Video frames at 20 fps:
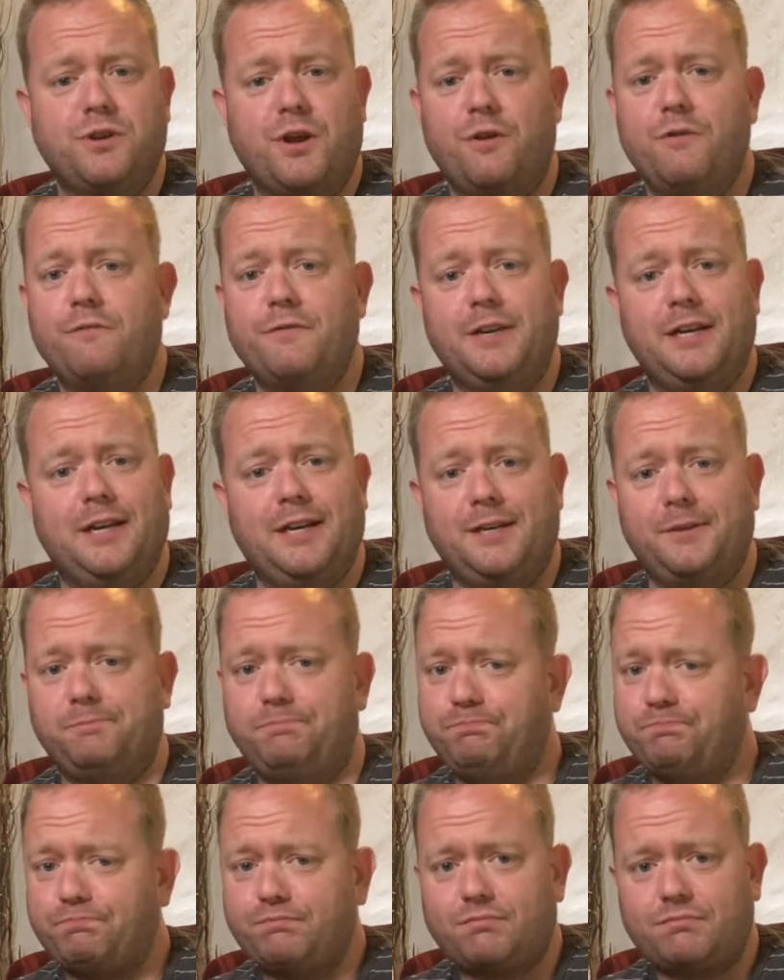no vanilla
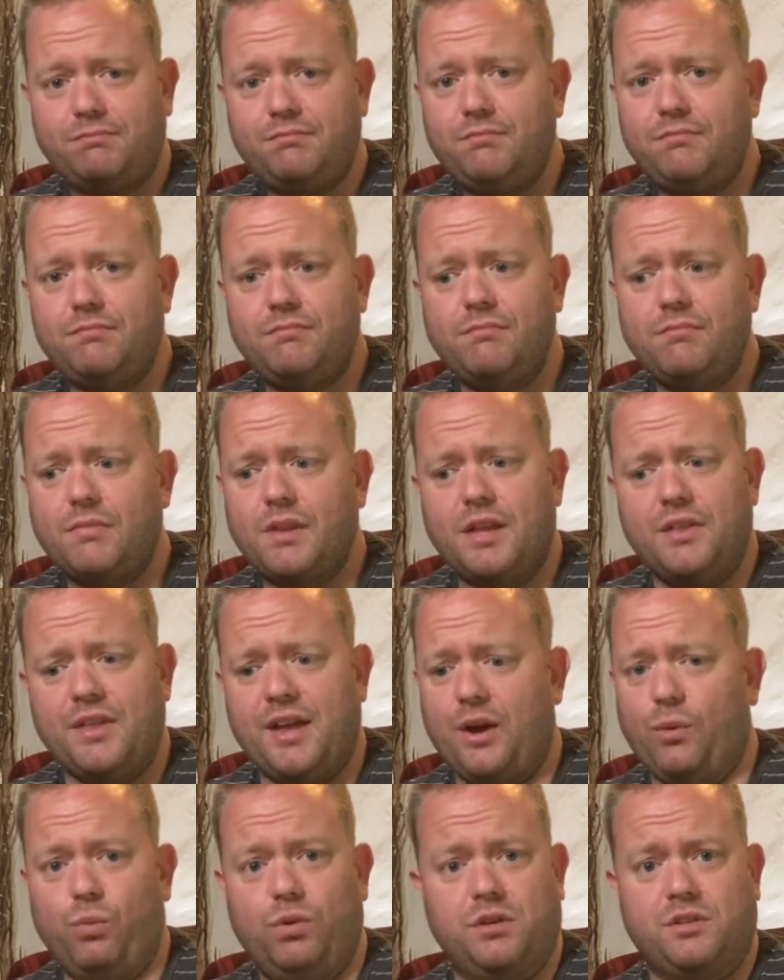
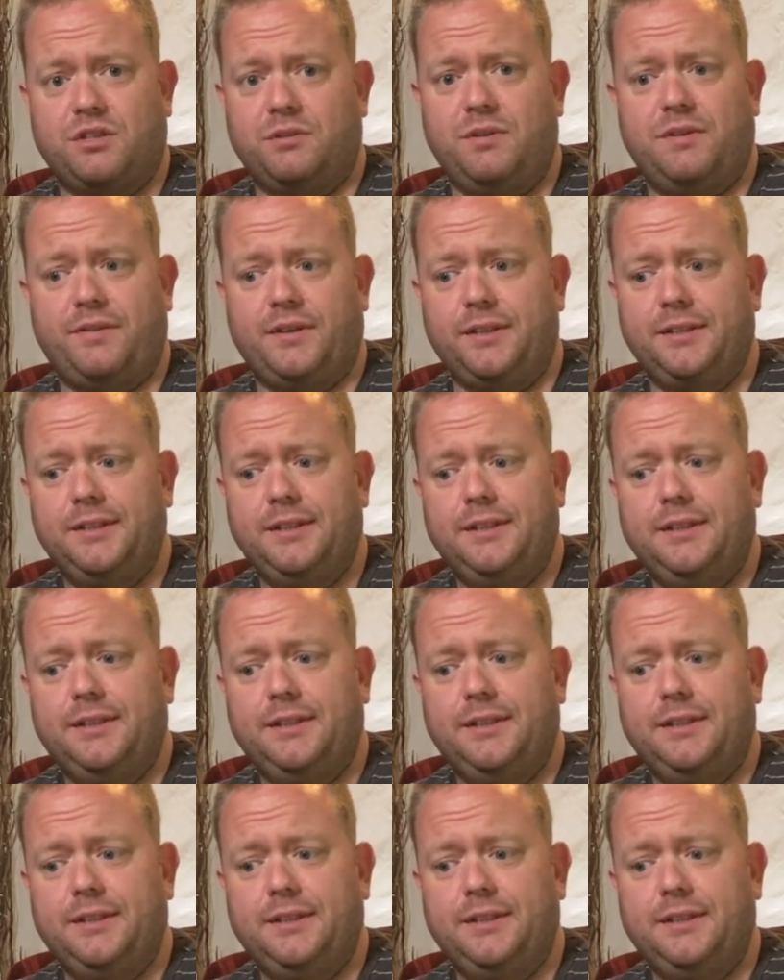there whatsoever.